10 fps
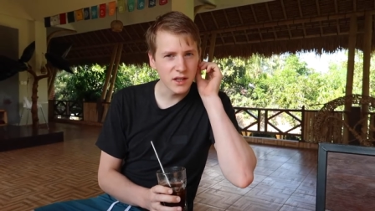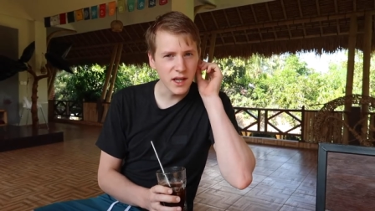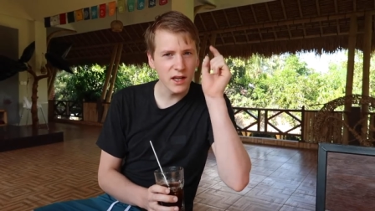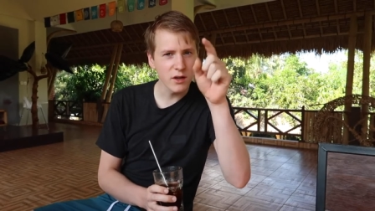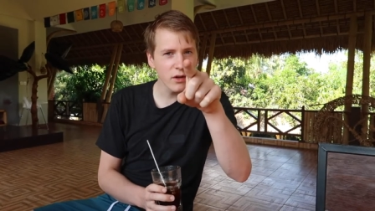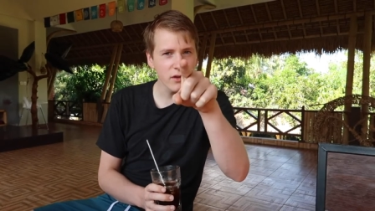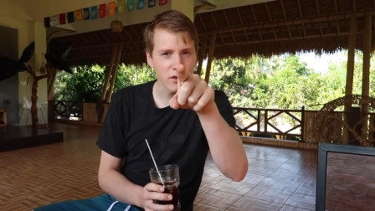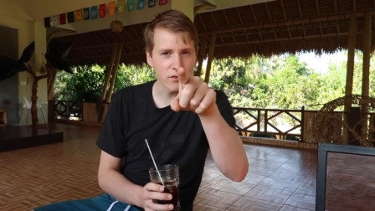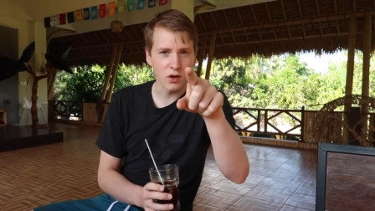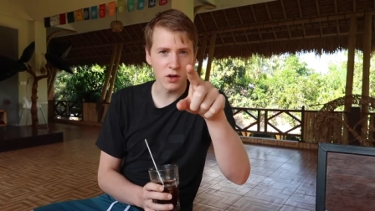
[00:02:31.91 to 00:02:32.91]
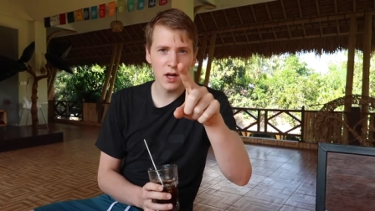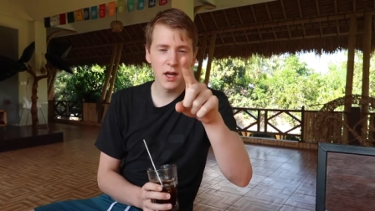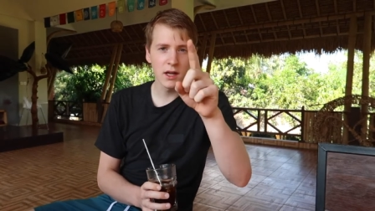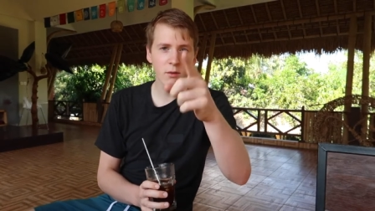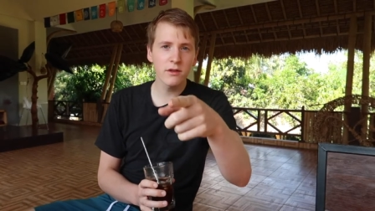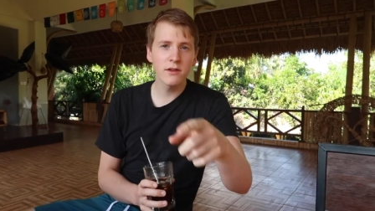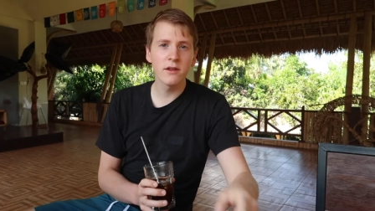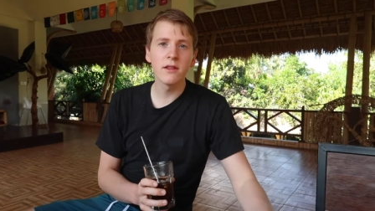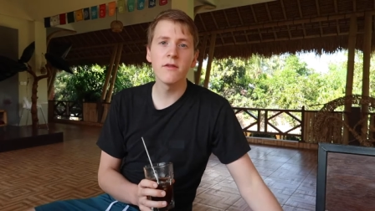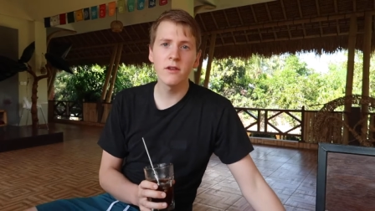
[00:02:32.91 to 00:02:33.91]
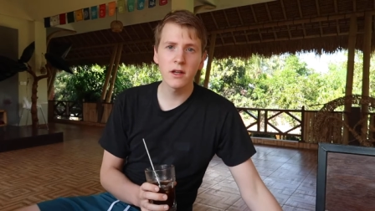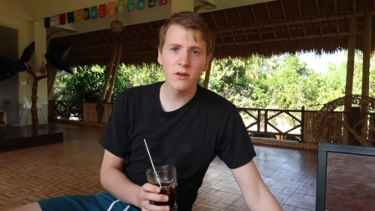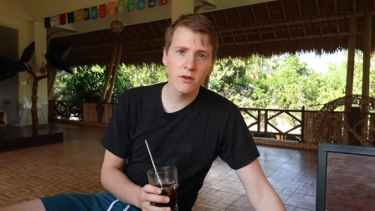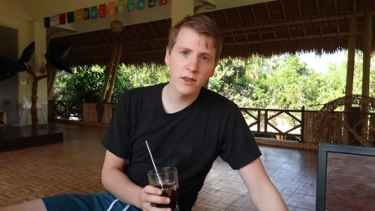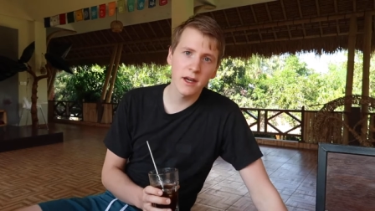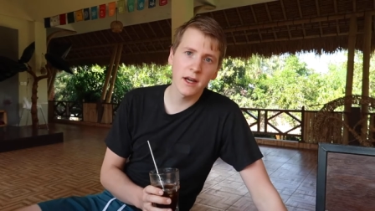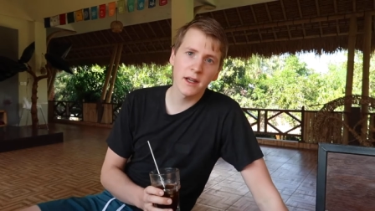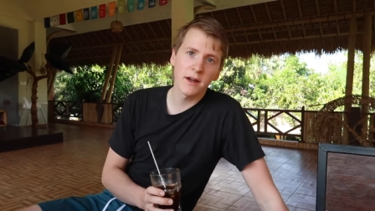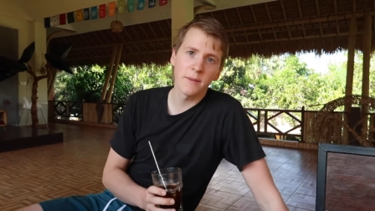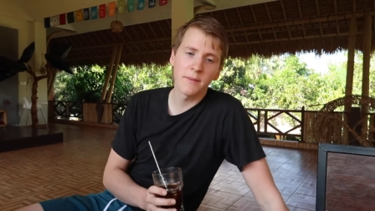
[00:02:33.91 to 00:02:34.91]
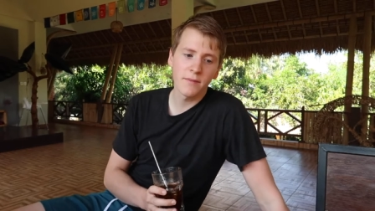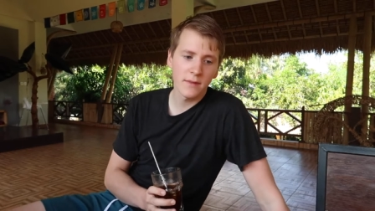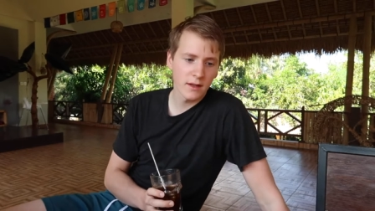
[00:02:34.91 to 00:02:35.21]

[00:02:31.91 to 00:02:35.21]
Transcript: yeah, he was in the vlog, he was the, the video that, um,